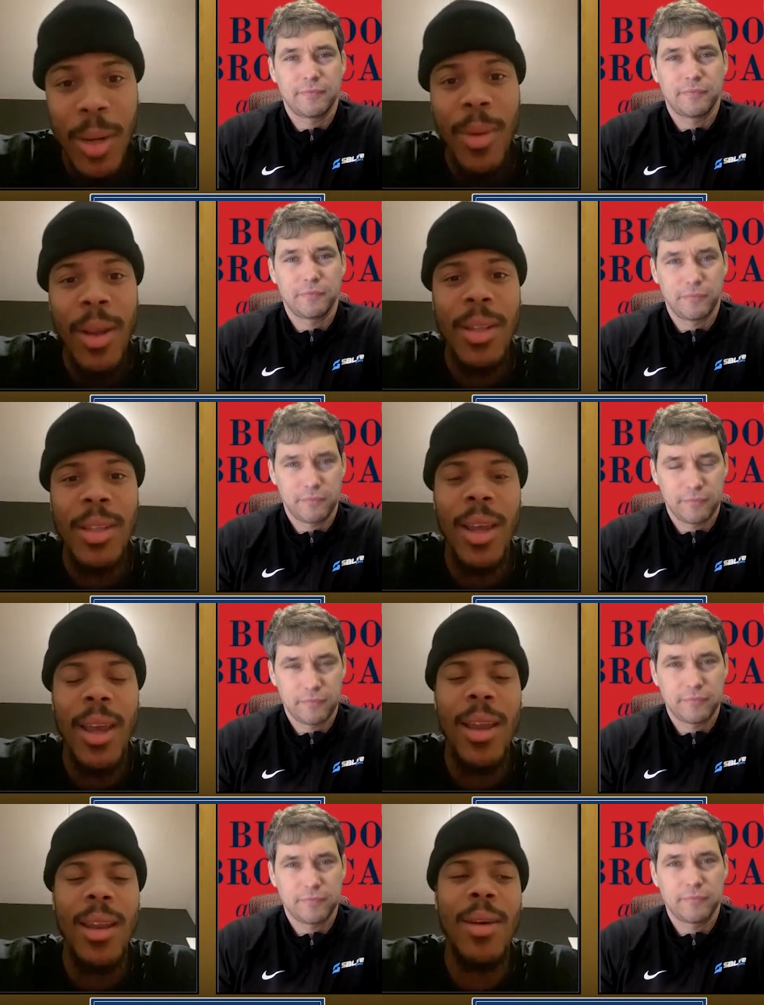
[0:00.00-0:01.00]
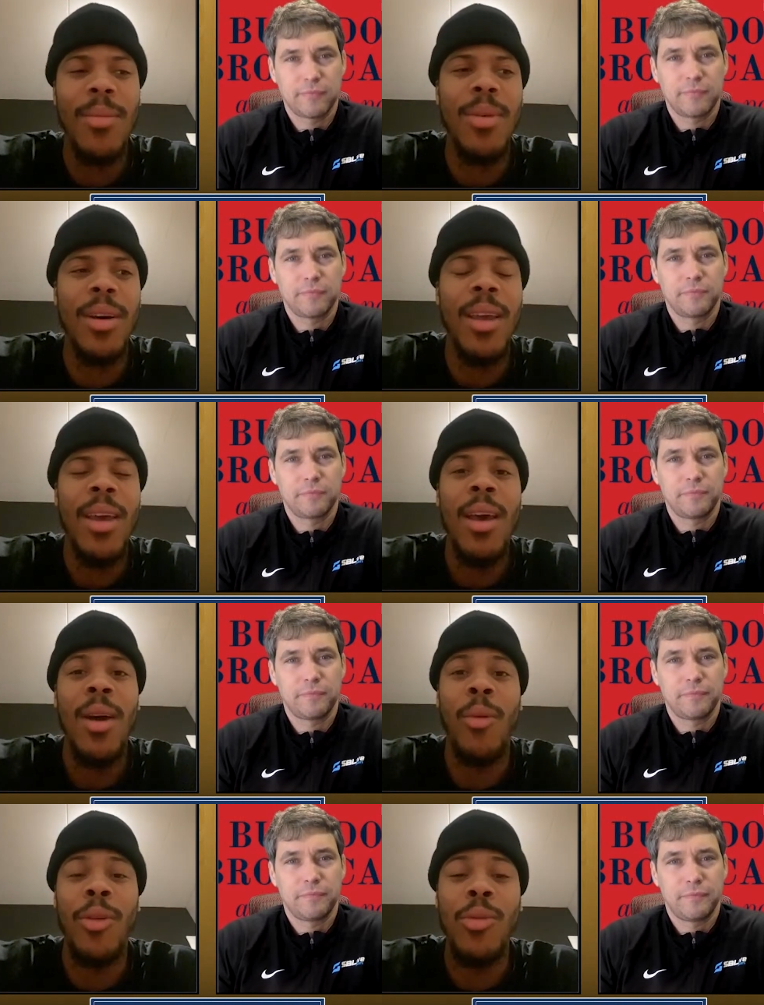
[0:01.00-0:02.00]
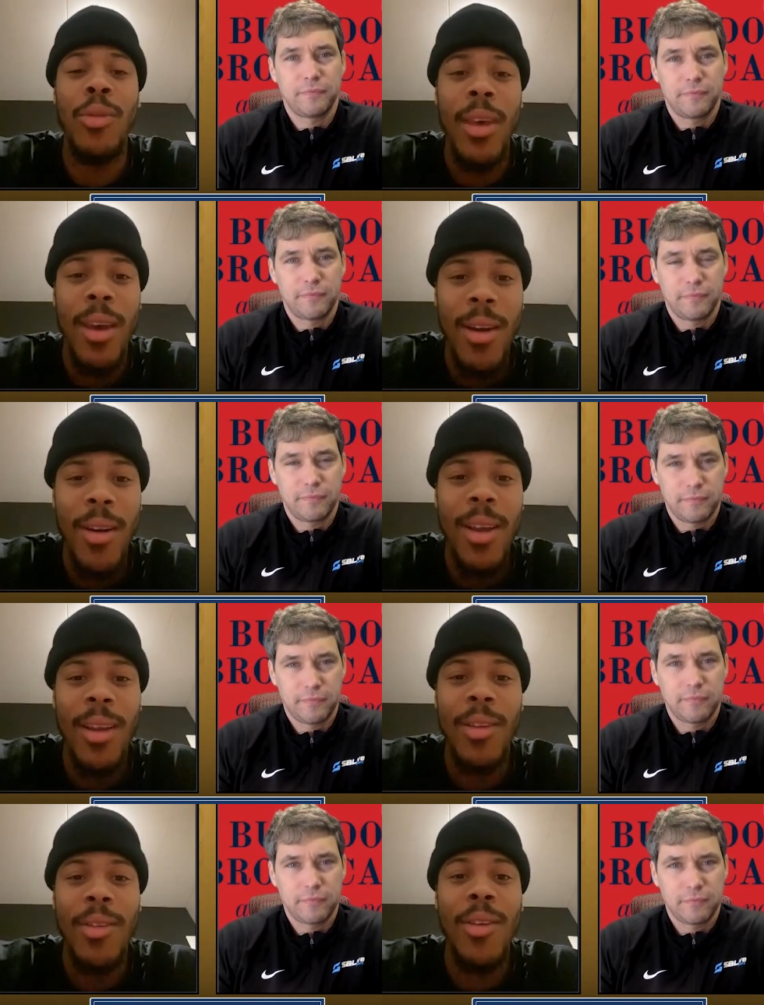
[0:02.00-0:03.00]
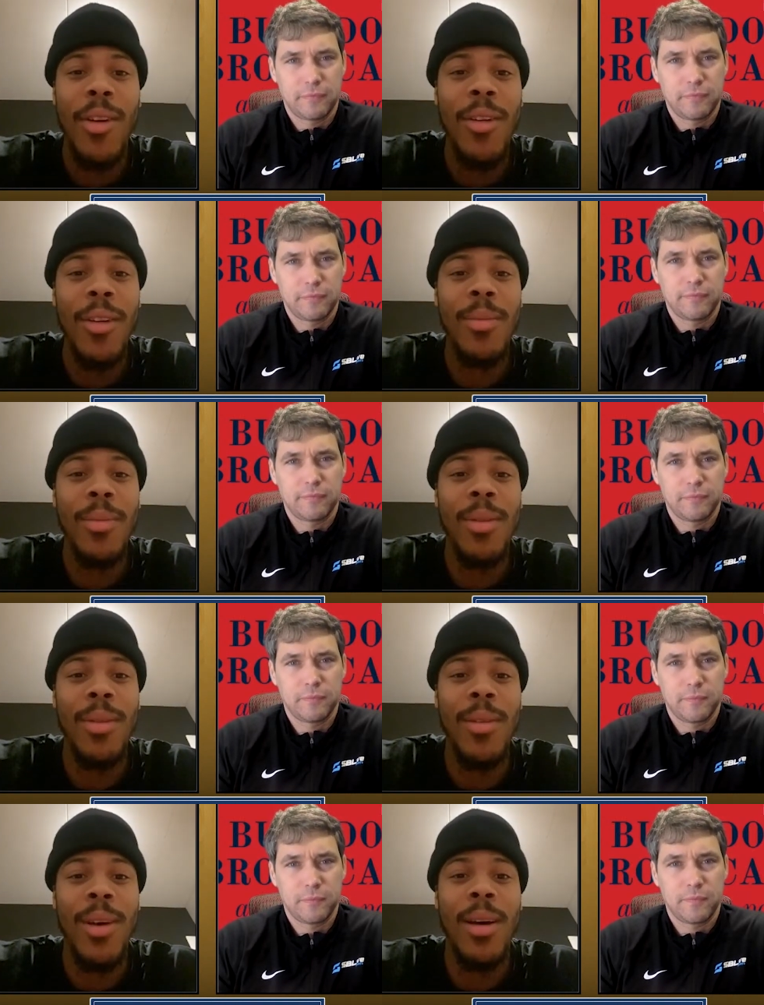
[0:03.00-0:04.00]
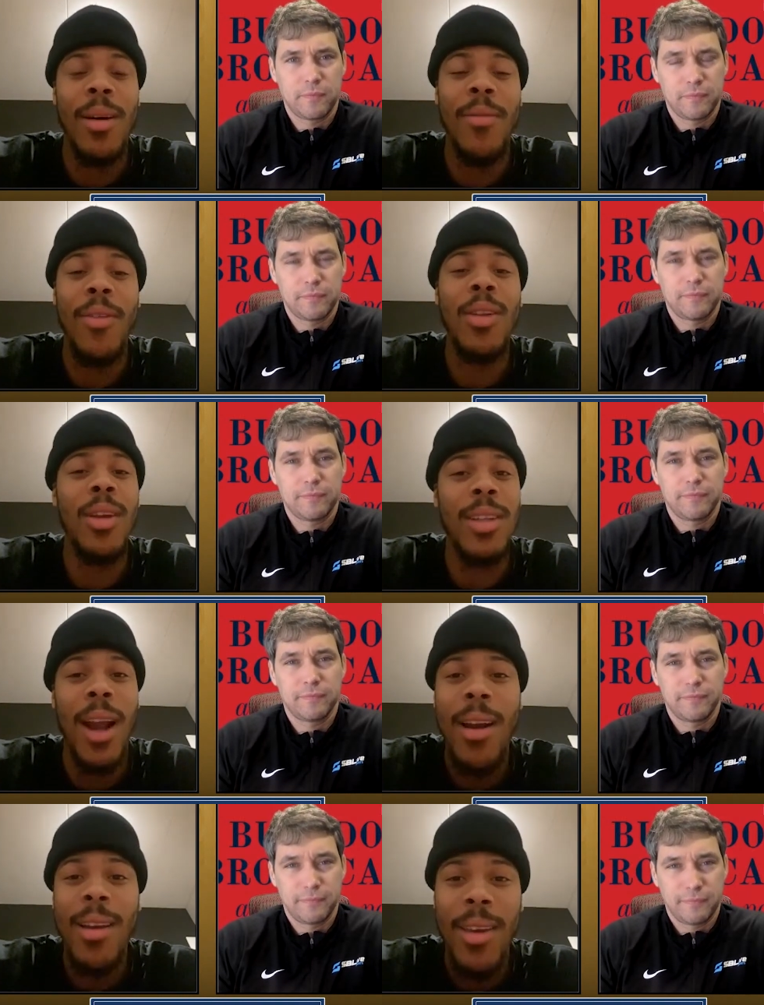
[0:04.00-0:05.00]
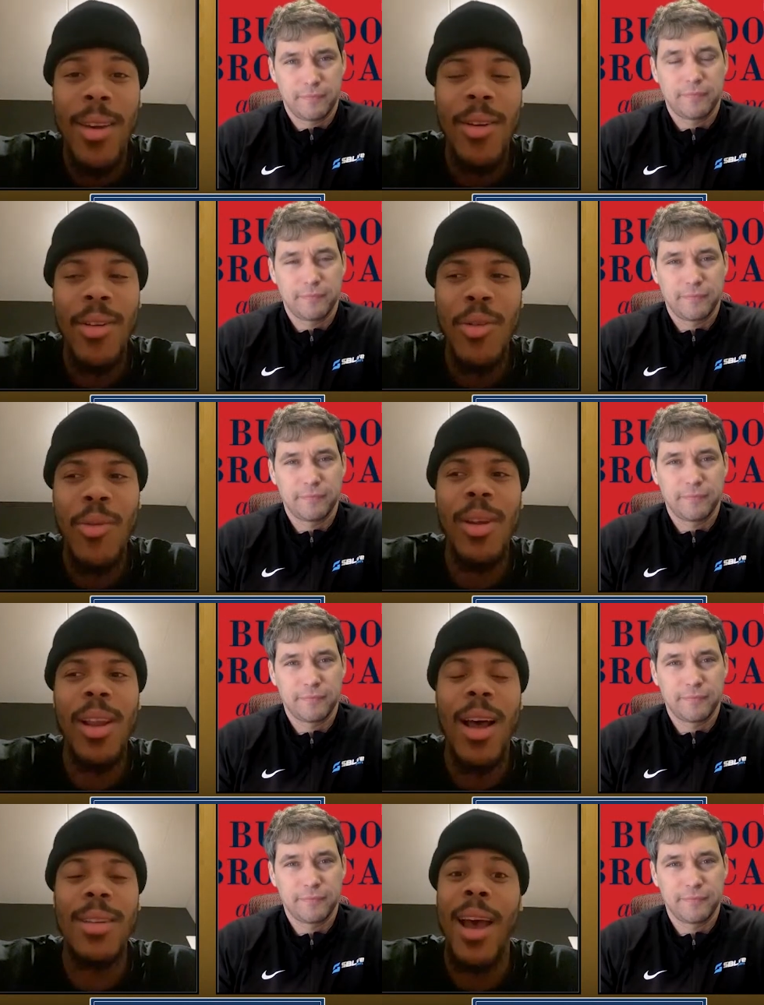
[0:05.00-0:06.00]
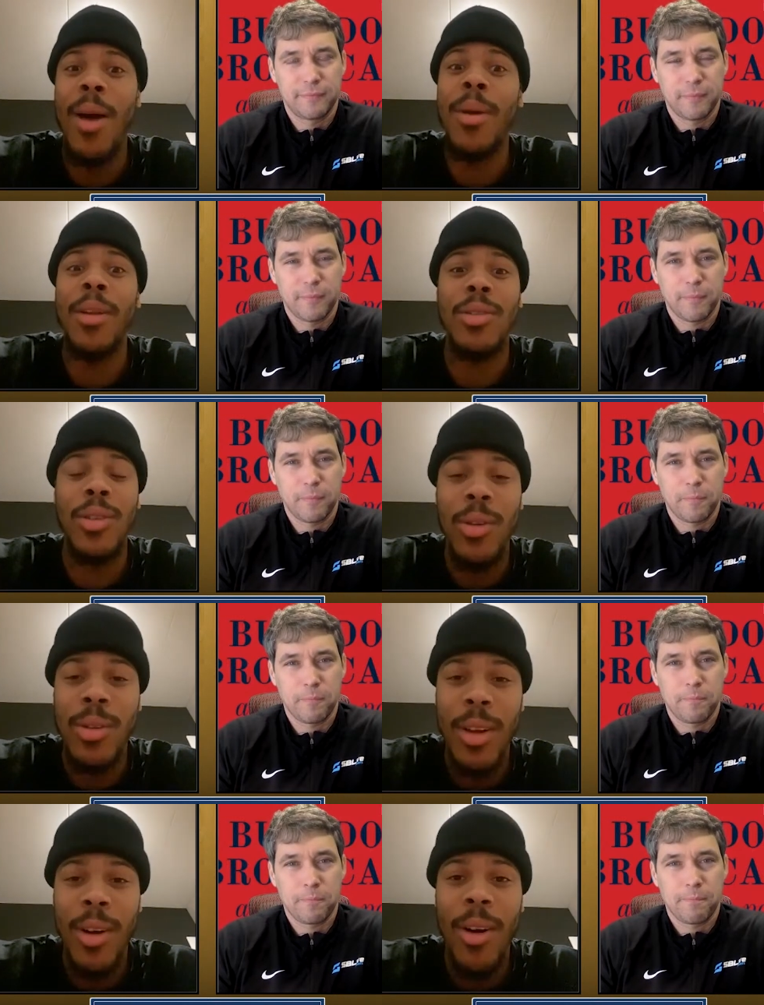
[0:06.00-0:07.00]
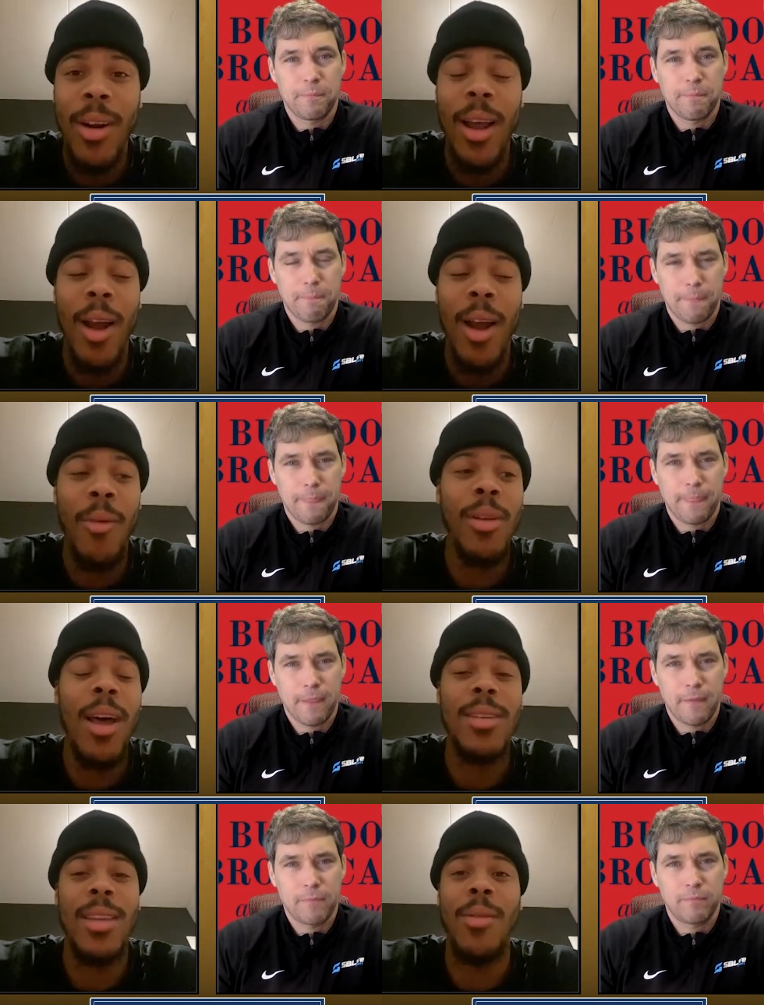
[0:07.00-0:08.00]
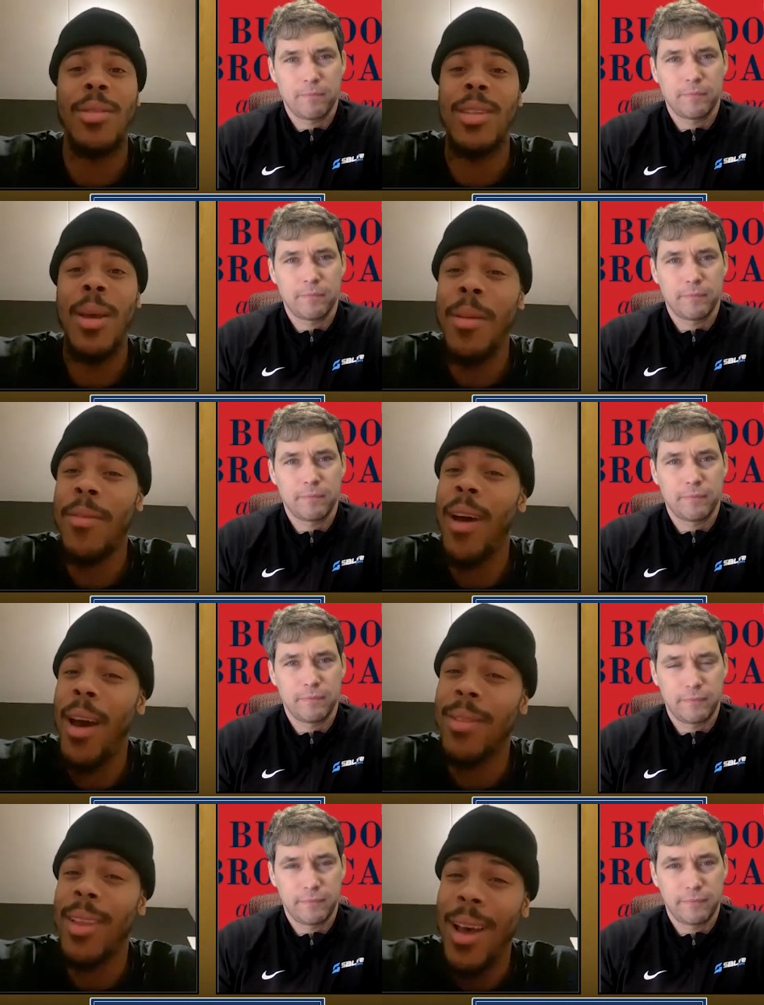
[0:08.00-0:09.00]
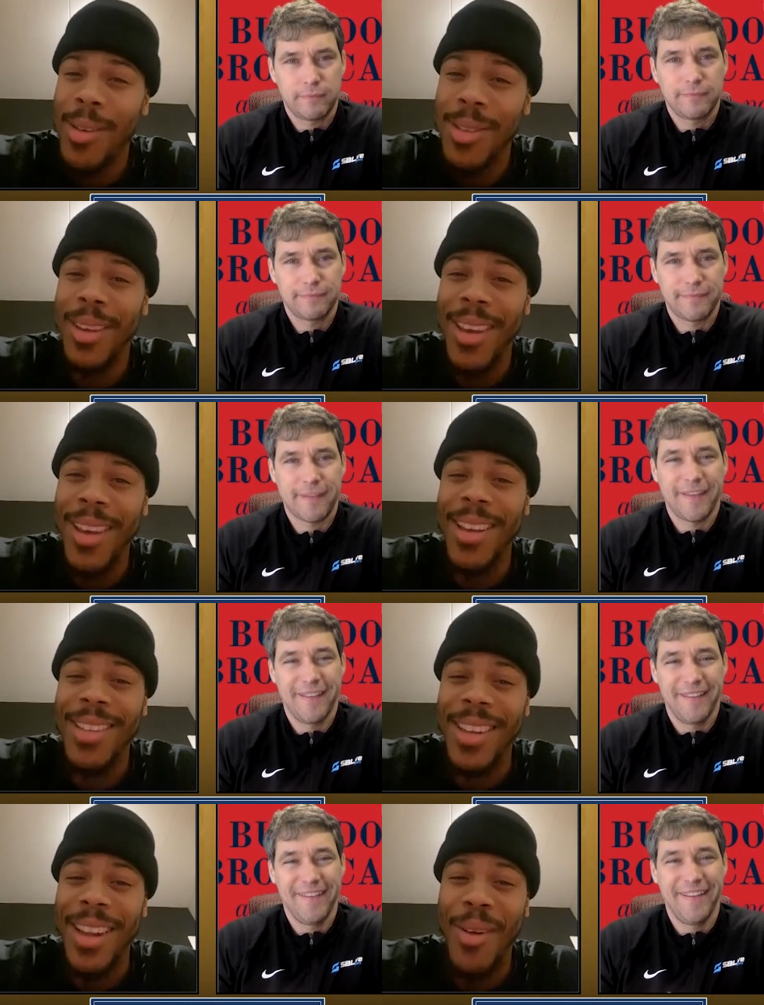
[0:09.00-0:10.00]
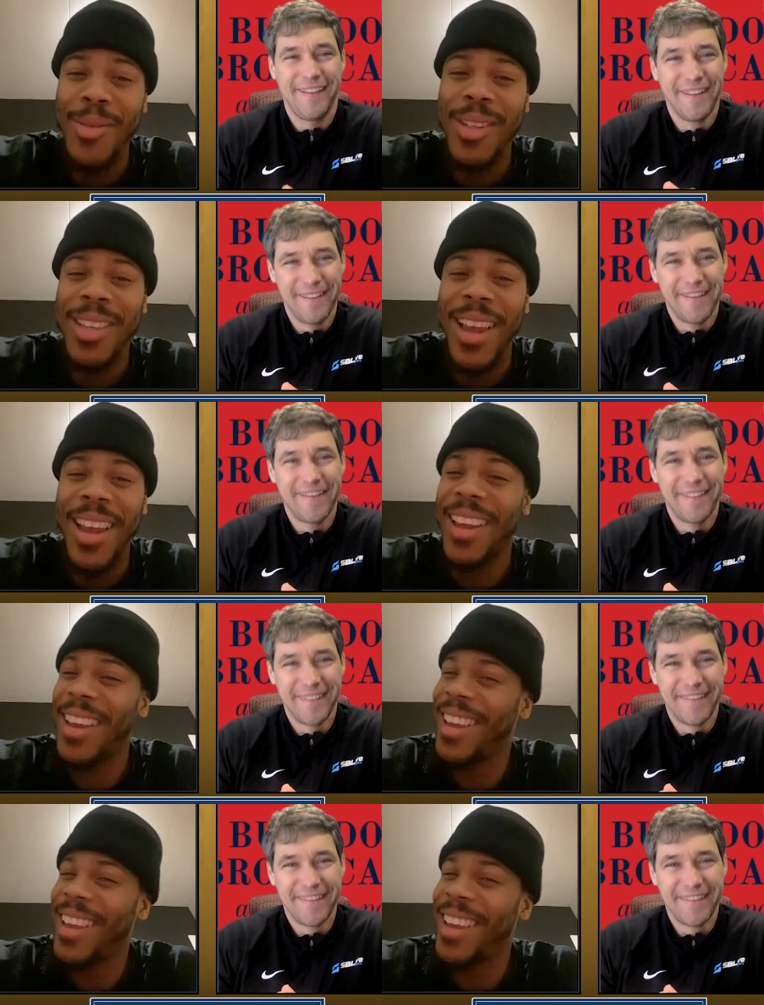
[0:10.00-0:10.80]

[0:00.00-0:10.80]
Speaker 1: committing to A&M, but when you're there and you're there for the entire year, you realize how many students there are. I realized there were 75,000 kids, and I was just like,